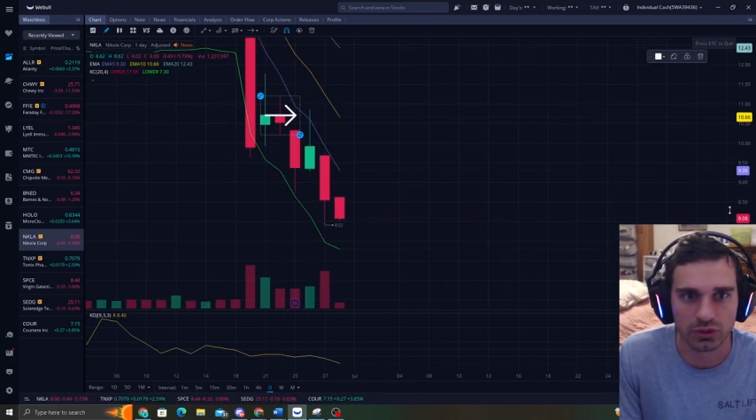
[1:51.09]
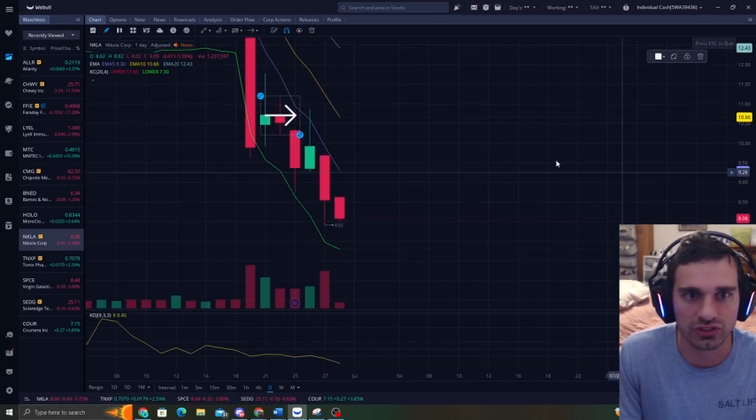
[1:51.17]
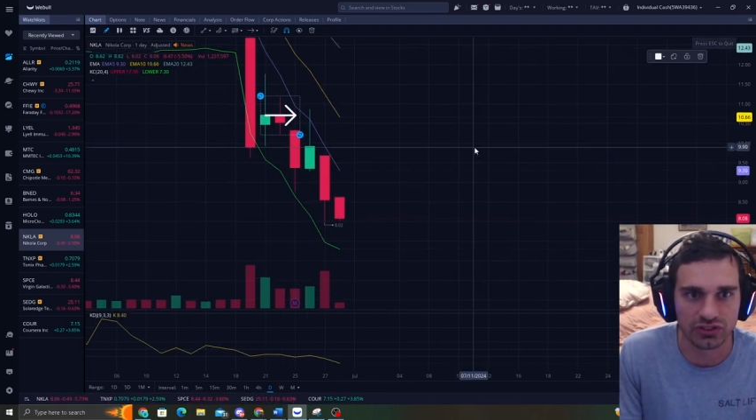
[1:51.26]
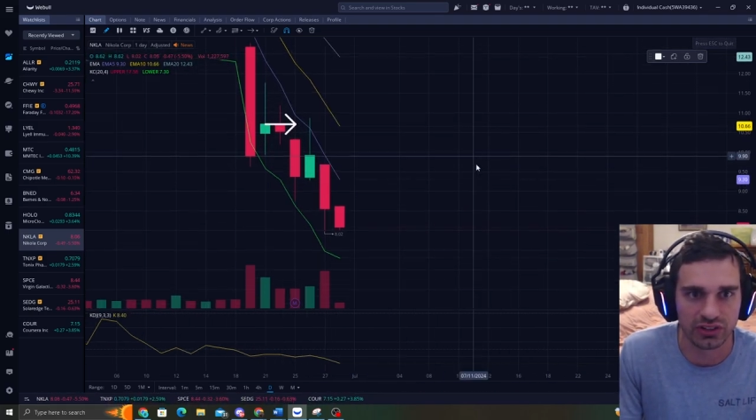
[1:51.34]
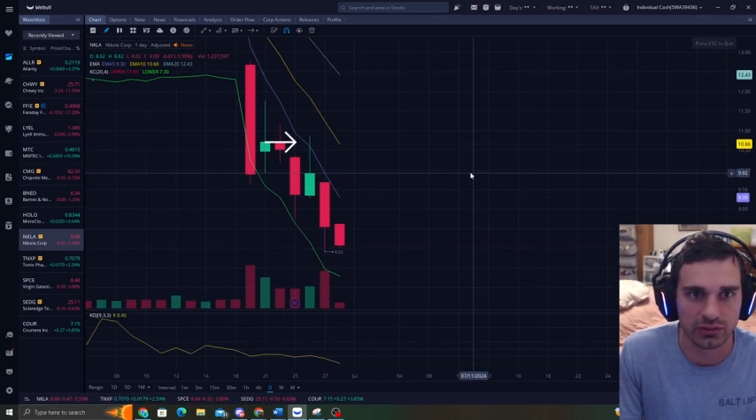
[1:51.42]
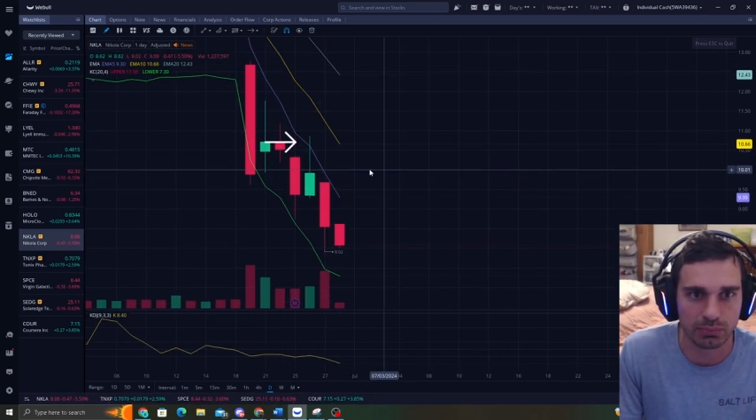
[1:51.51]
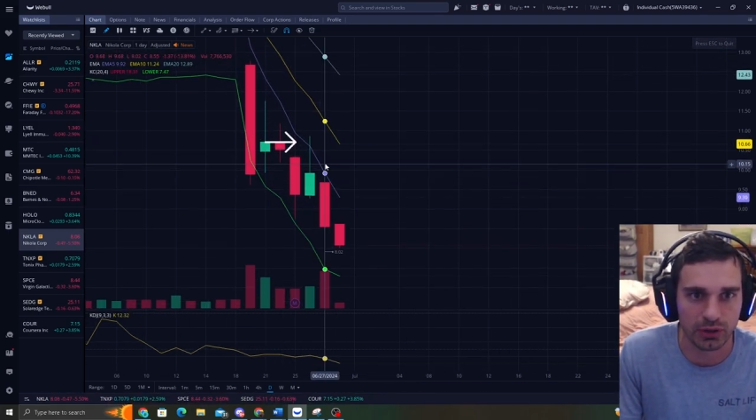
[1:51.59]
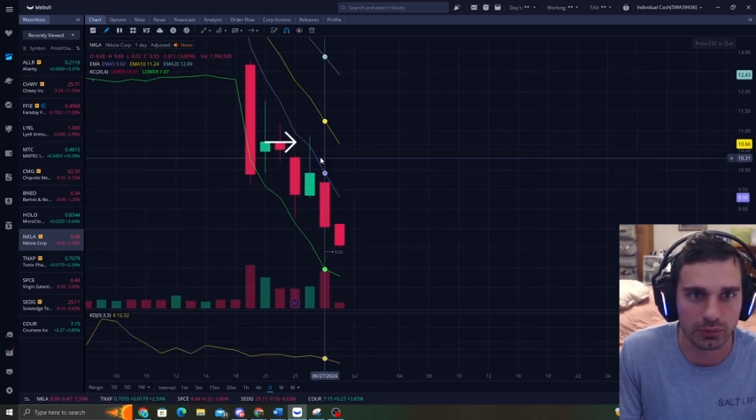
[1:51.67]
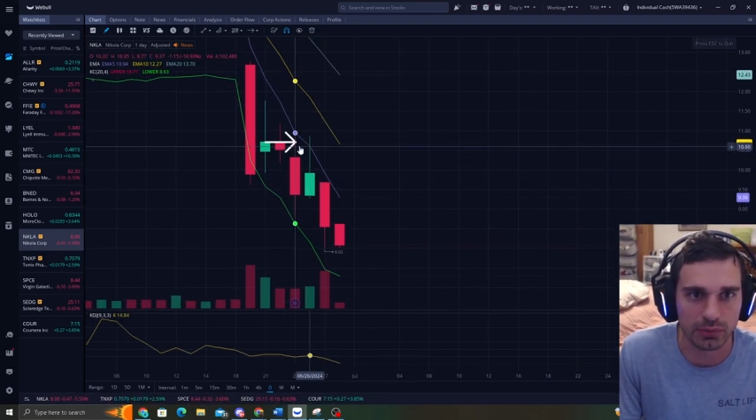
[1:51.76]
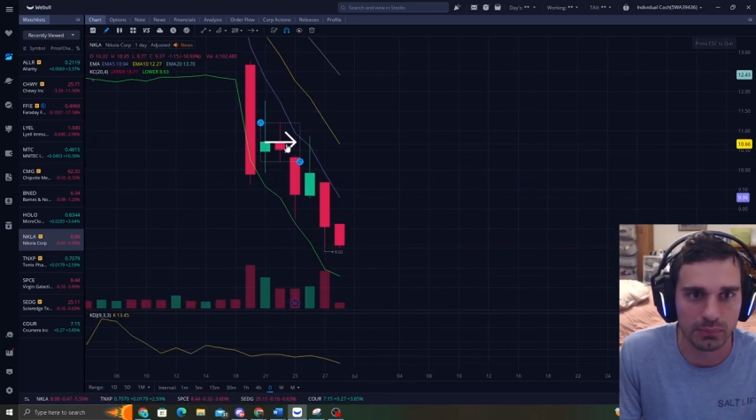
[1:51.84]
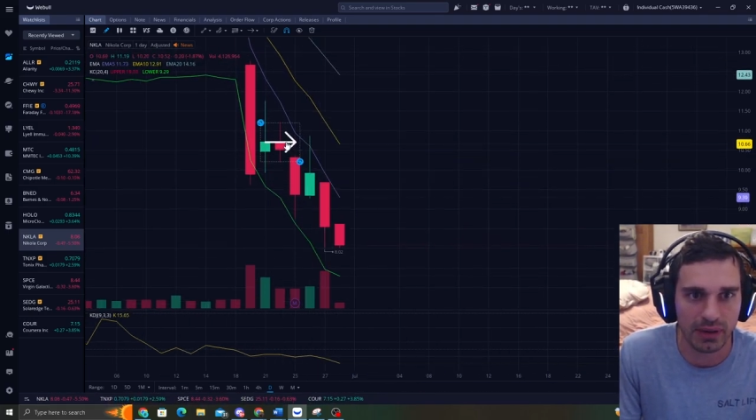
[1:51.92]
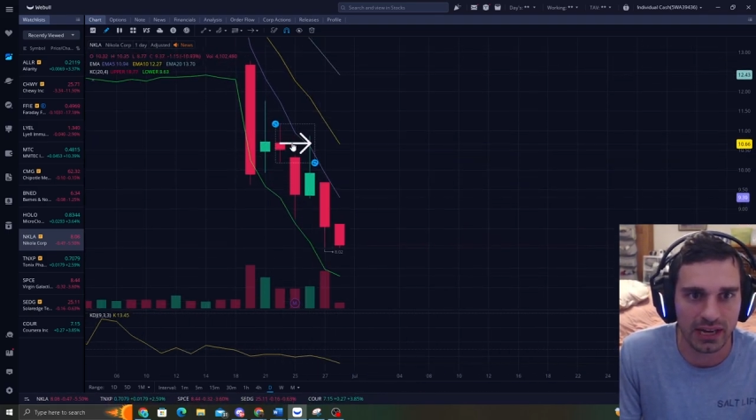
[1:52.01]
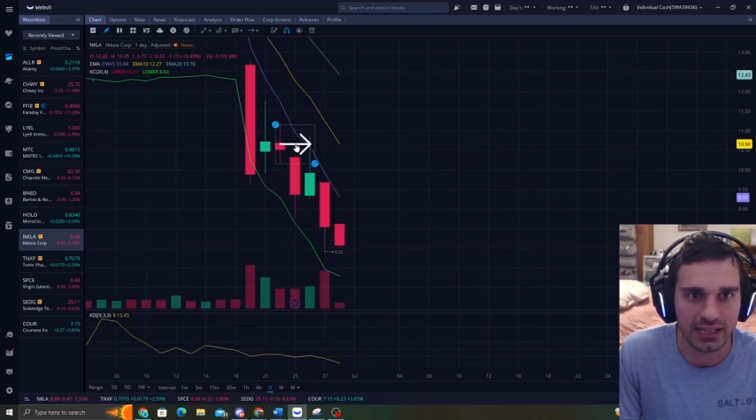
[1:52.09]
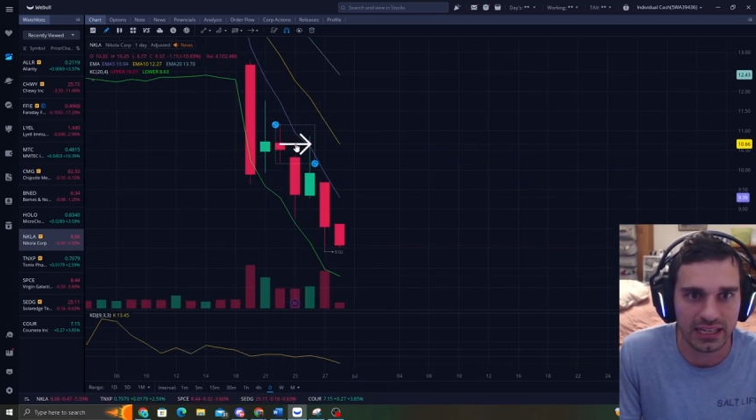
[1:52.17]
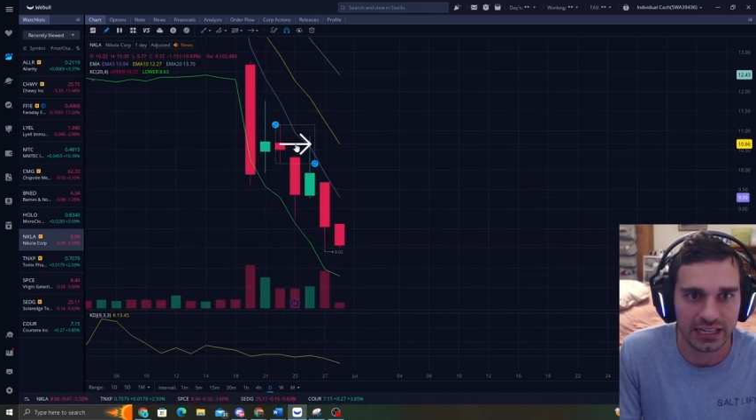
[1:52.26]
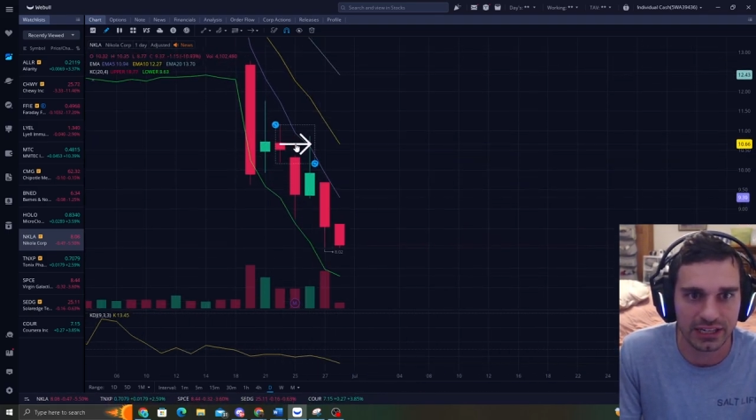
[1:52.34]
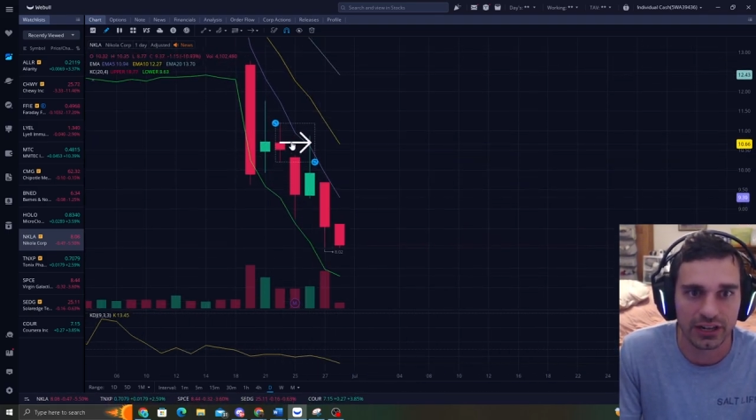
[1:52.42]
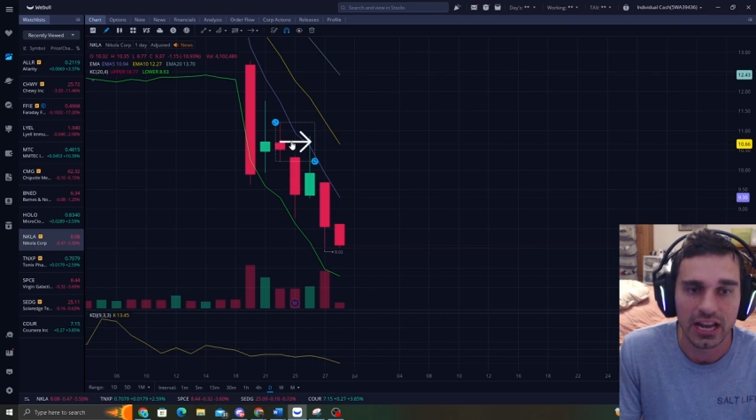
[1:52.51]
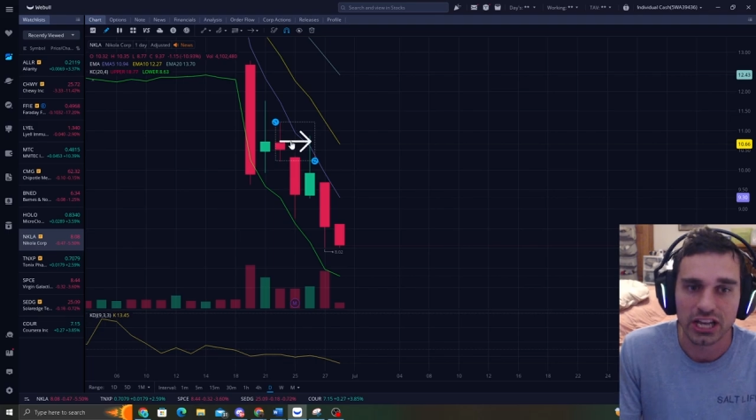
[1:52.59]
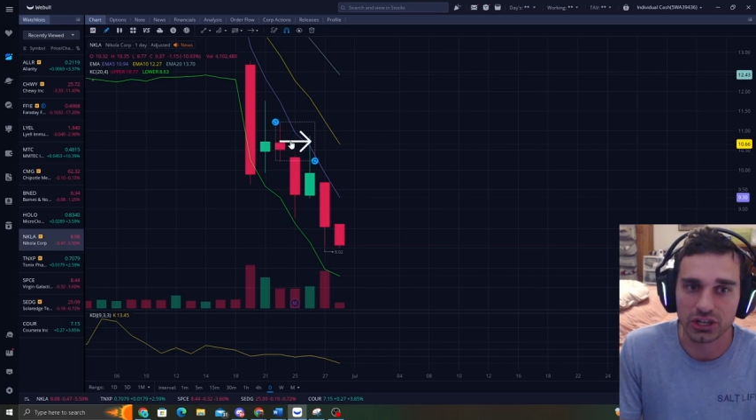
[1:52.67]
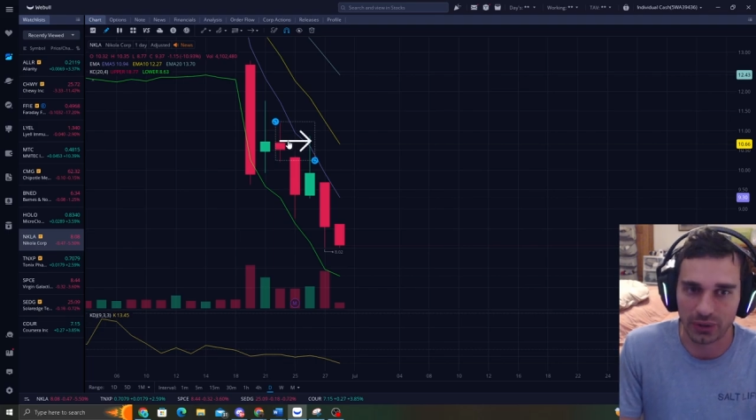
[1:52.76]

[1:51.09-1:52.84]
which is this purple band here,